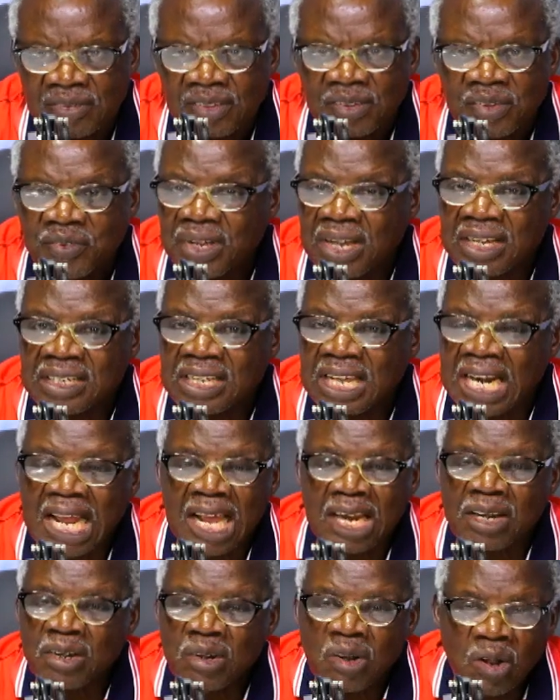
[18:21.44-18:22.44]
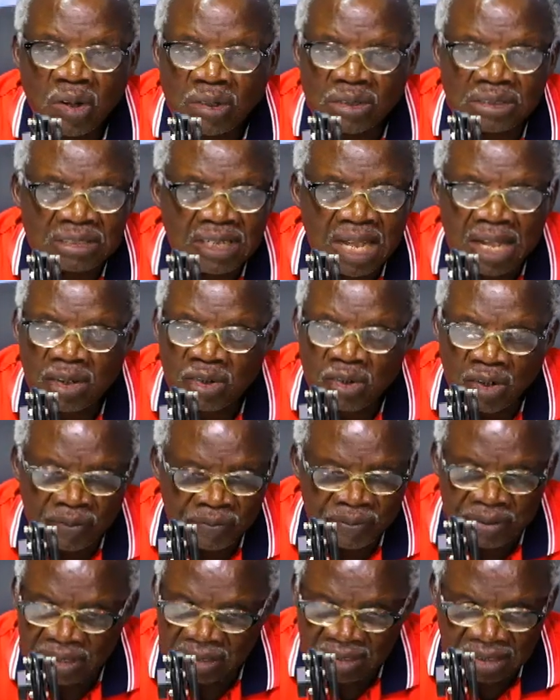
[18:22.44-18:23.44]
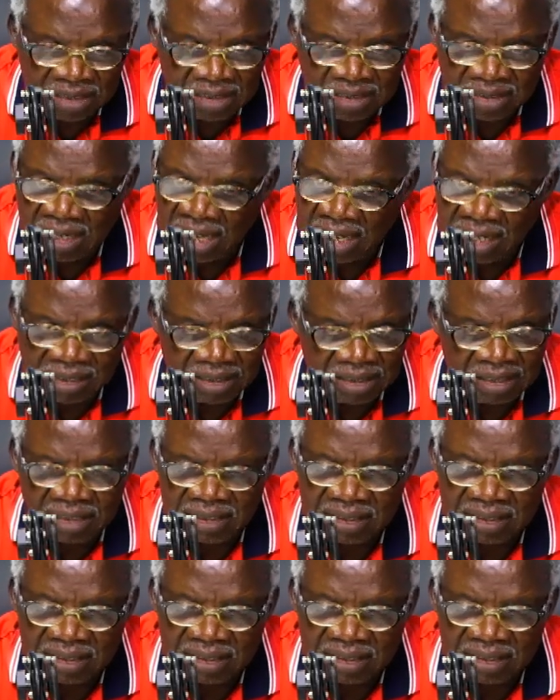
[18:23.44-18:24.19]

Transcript: there are laws that govern this land.